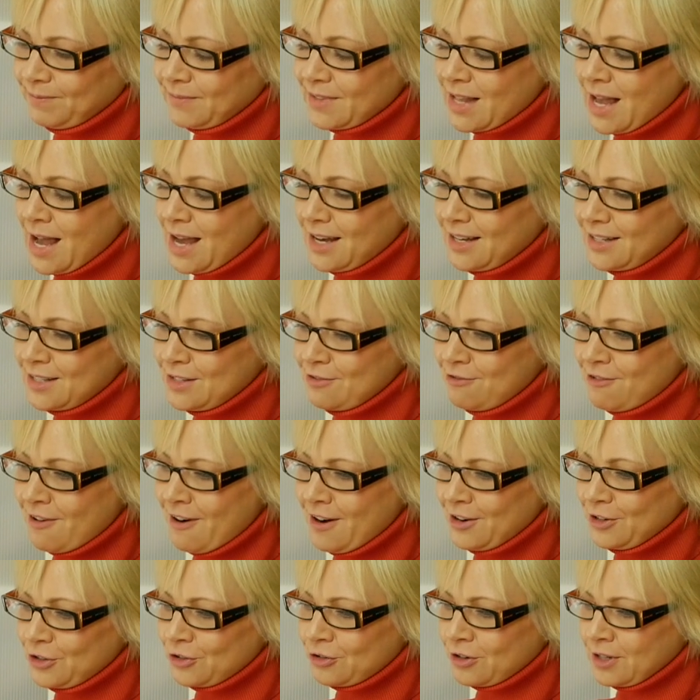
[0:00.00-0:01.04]
That is
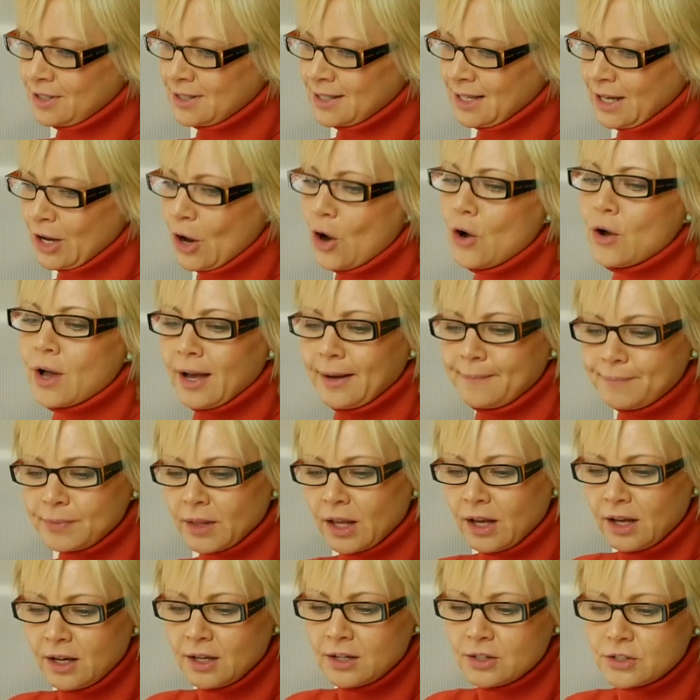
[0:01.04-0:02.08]
very interesting. Okay,
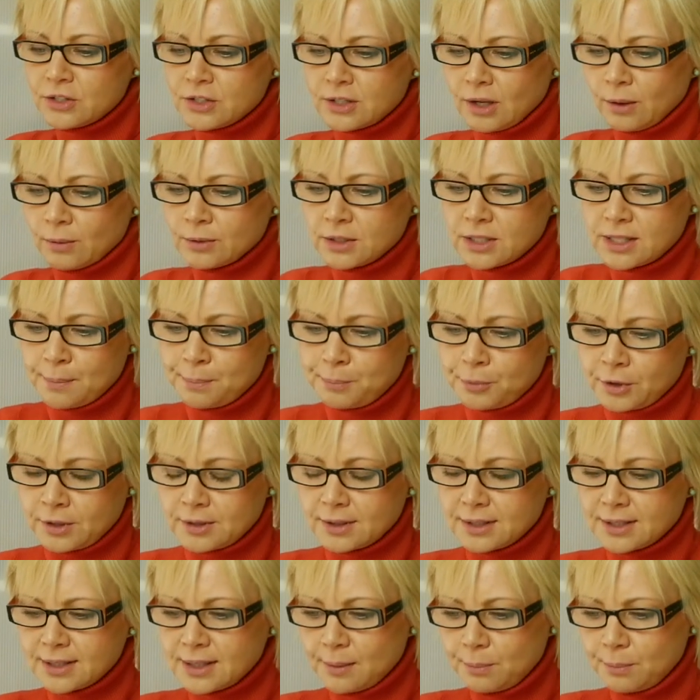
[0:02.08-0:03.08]
so the Temperance.